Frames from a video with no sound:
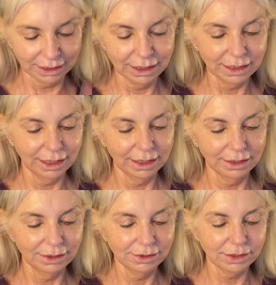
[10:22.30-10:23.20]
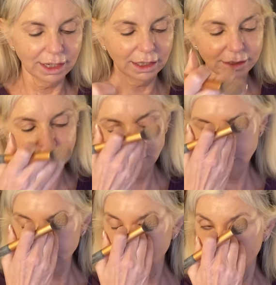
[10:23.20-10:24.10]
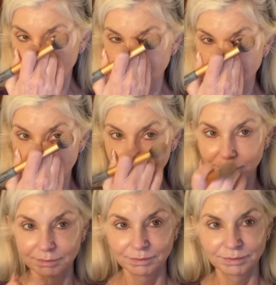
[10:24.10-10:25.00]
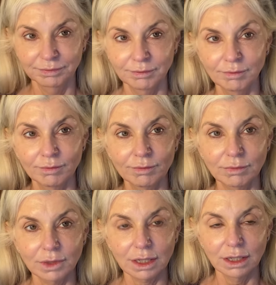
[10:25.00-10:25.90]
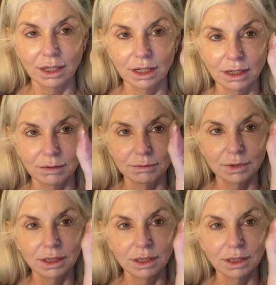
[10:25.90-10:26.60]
it is, I got this from, um,